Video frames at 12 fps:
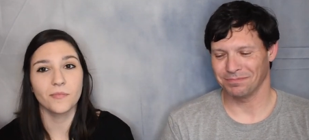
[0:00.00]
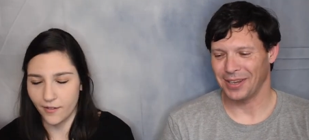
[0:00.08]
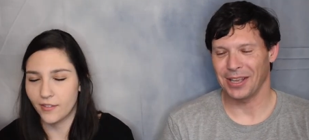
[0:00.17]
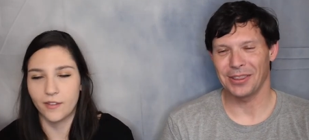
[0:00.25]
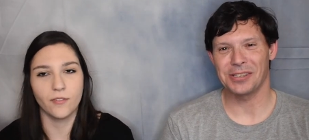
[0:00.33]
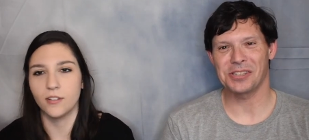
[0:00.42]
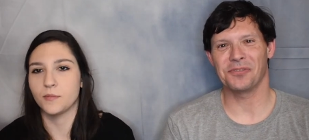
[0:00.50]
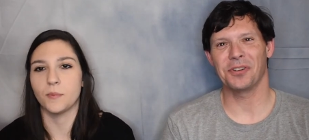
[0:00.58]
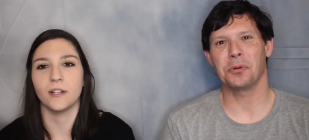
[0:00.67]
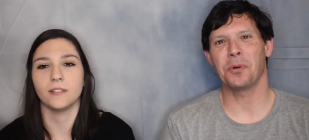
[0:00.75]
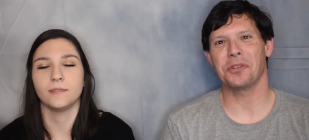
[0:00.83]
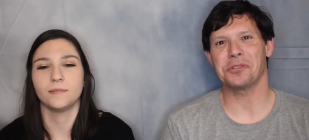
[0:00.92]
Speaker 1: everything and the Severe apart.
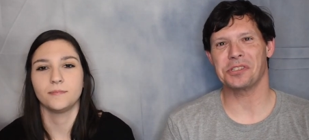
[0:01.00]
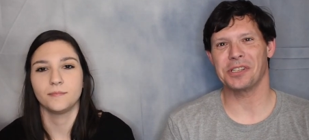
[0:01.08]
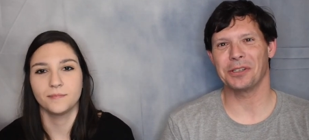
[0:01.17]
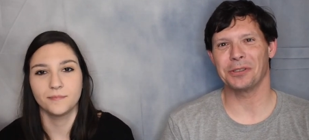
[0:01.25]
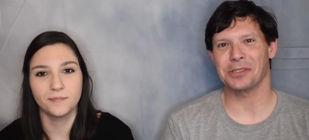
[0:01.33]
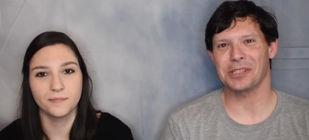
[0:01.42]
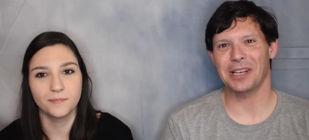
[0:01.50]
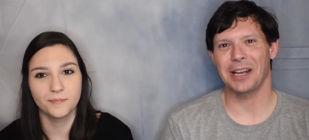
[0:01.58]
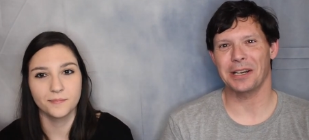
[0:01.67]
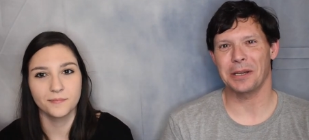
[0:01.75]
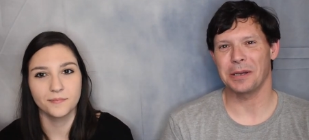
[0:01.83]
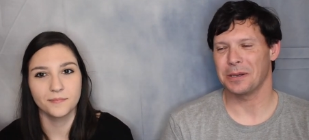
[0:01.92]
Weather Center is kind
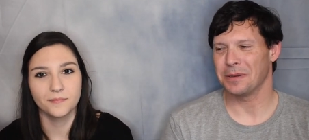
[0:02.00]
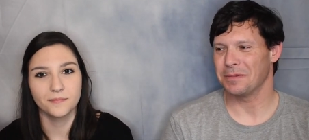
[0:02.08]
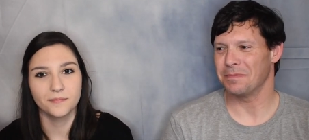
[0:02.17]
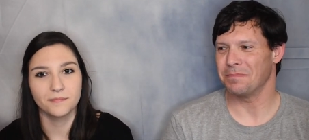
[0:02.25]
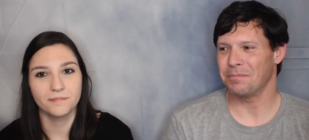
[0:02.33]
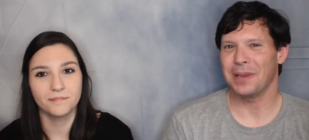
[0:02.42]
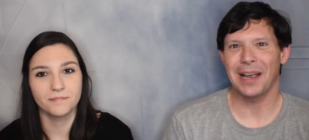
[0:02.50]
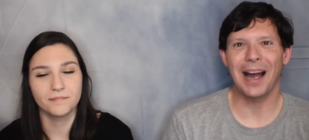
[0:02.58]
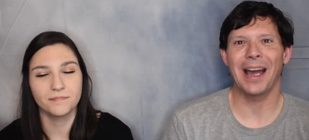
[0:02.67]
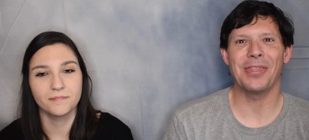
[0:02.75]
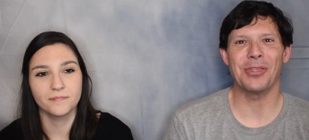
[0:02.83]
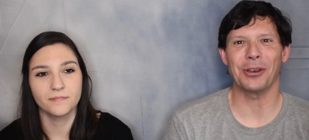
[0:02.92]
of
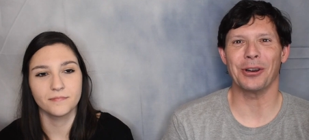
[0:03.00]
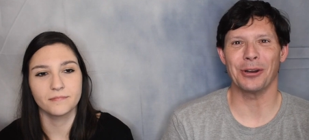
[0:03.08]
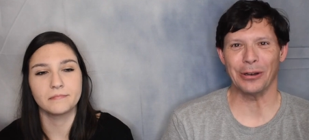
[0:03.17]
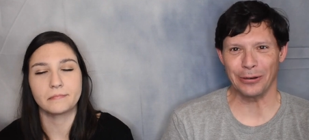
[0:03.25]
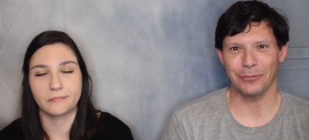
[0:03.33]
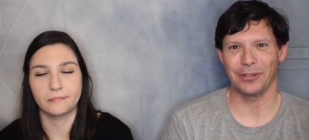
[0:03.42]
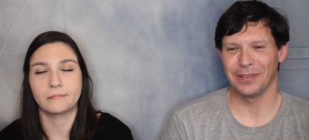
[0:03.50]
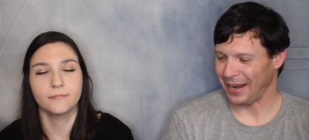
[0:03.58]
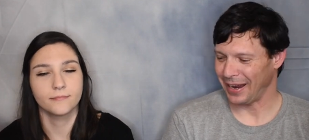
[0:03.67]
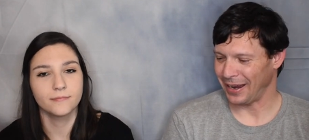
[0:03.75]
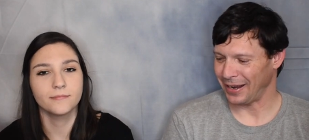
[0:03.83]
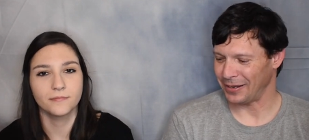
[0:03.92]
behind the curve,
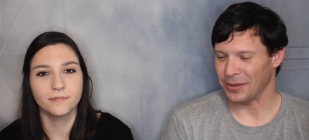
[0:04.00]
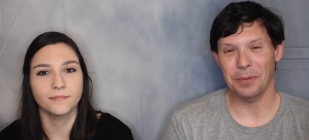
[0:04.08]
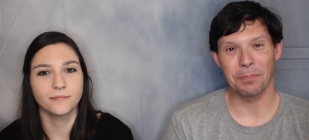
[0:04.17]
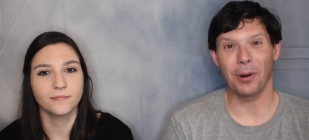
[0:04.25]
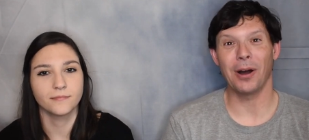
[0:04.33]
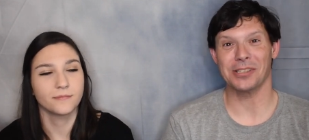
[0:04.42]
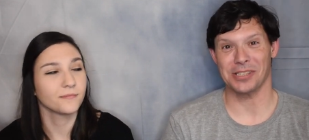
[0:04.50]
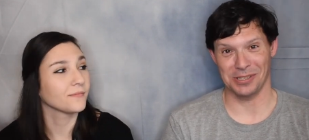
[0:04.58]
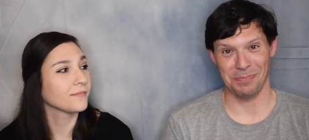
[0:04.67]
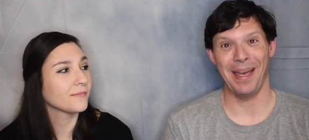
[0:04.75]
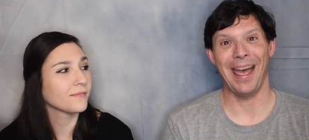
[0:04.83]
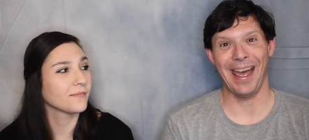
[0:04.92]
and the boss is
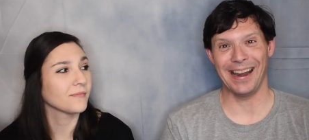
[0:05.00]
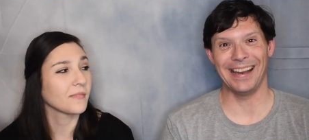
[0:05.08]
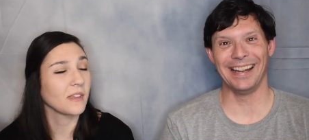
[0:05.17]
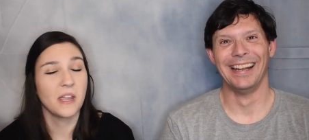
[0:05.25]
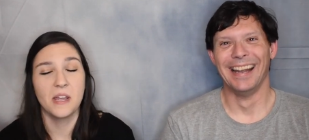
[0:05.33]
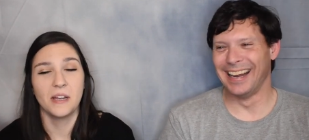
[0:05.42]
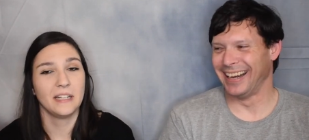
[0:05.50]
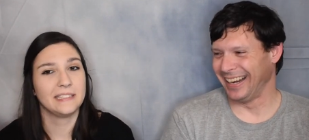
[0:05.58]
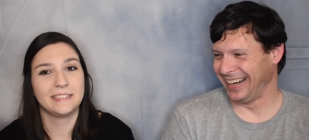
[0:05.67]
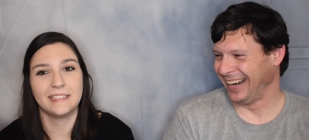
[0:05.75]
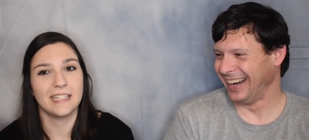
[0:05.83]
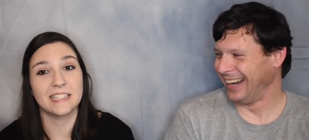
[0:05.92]
mad.
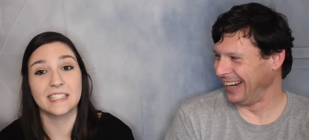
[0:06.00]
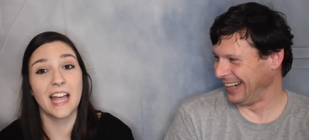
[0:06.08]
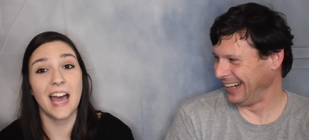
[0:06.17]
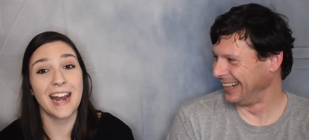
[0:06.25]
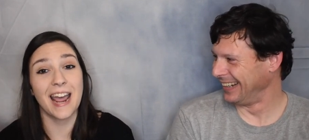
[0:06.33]
Speaker 2: He's not